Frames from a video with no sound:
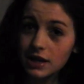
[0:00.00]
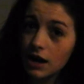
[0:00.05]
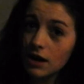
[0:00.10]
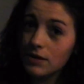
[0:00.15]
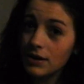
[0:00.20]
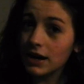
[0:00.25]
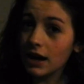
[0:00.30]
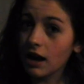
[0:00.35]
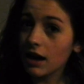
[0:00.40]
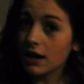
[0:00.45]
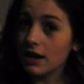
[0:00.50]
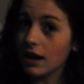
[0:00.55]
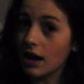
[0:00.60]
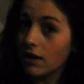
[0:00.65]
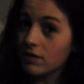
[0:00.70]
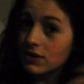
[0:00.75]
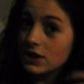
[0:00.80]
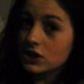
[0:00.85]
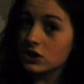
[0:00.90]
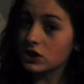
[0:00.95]
So
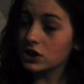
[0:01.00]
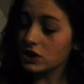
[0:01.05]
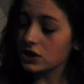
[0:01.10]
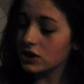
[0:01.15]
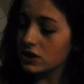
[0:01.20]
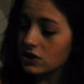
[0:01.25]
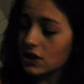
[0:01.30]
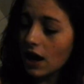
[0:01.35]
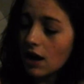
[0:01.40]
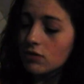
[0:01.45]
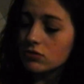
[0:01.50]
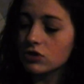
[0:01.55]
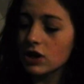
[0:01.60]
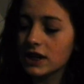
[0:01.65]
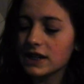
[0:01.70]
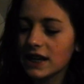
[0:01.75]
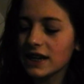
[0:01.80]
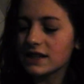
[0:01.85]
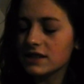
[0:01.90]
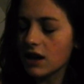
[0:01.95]
I've literally just towel
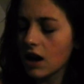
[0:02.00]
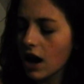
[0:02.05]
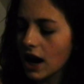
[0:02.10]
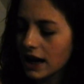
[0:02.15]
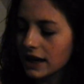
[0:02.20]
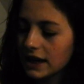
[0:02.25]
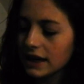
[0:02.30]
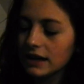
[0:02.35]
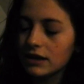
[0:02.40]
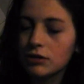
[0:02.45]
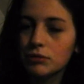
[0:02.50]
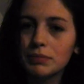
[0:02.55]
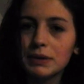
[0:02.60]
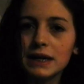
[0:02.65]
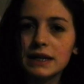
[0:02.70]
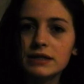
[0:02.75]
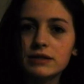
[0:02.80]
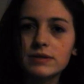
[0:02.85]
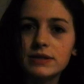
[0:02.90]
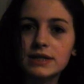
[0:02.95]
dried it a tiny little
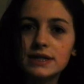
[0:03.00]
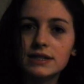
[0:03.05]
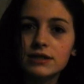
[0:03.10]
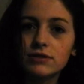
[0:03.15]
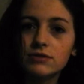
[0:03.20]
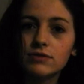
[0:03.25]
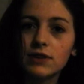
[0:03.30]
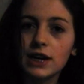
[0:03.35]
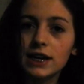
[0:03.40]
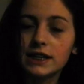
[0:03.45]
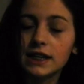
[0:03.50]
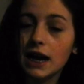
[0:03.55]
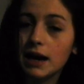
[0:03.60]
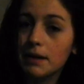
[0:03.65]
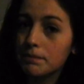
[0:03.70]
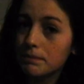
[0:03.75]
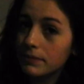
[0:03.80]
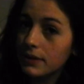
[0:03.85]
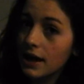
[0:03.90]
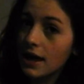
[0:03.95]
bit, so it's still very
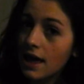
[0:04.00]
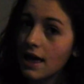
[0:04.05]
damp,